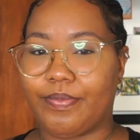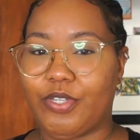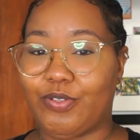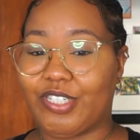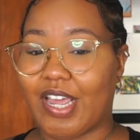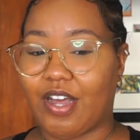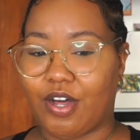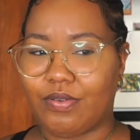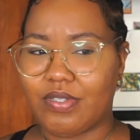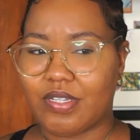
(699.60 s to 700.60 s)
you check
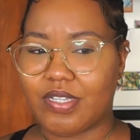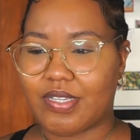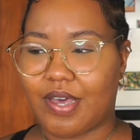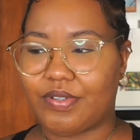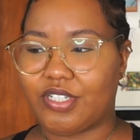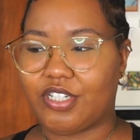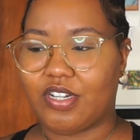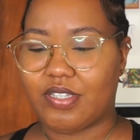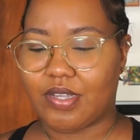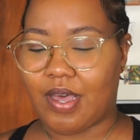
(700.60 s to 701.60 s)
out, because I was shocked
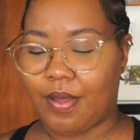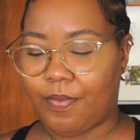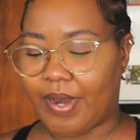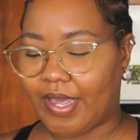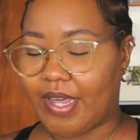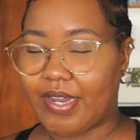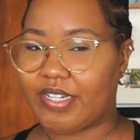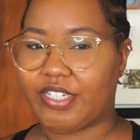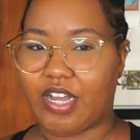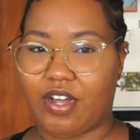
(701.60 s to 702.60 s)
when I
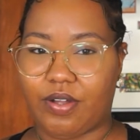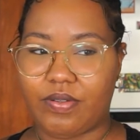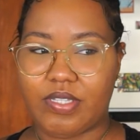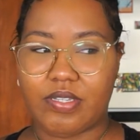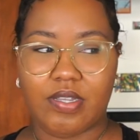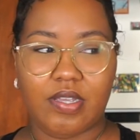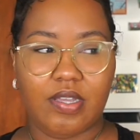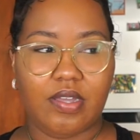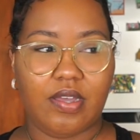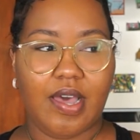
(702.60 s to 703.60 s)
clicked checkout,
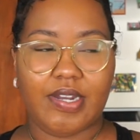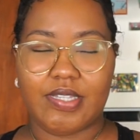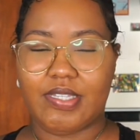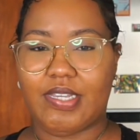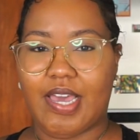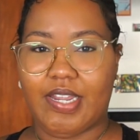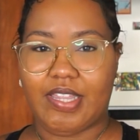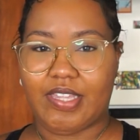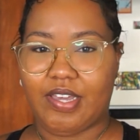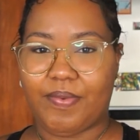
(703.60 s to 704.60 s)
I didn't see
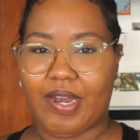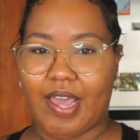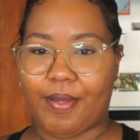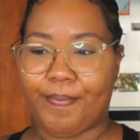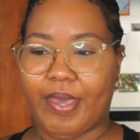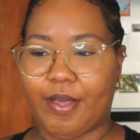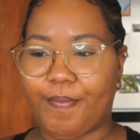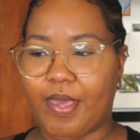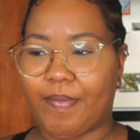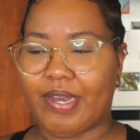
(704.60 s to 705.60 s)
anything with like make a
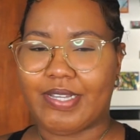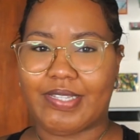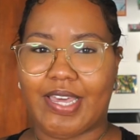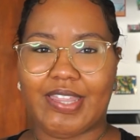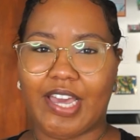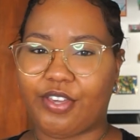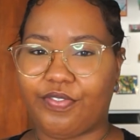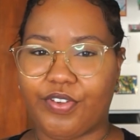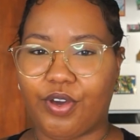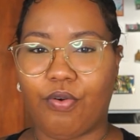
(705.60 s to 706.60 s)
payment. There's like, thank you
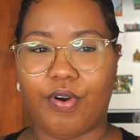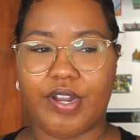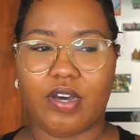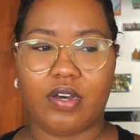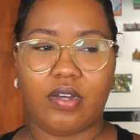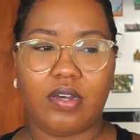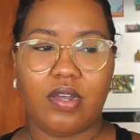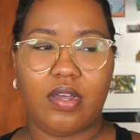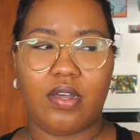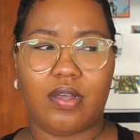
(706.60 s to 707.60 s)
for your order,
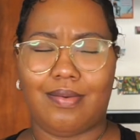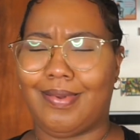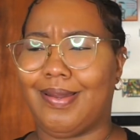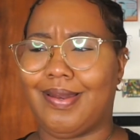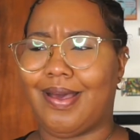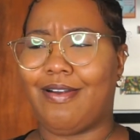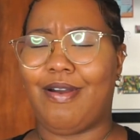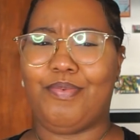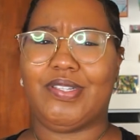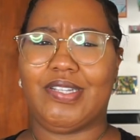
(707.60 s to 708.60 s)
our
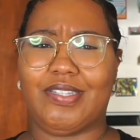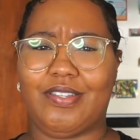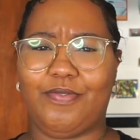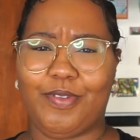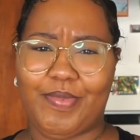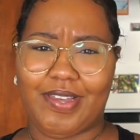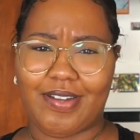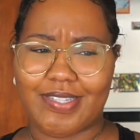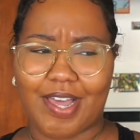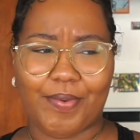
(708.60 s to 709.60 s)
representative will be in
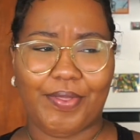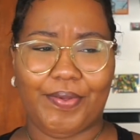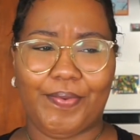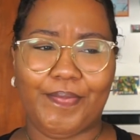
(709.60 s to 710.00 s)
contact with you.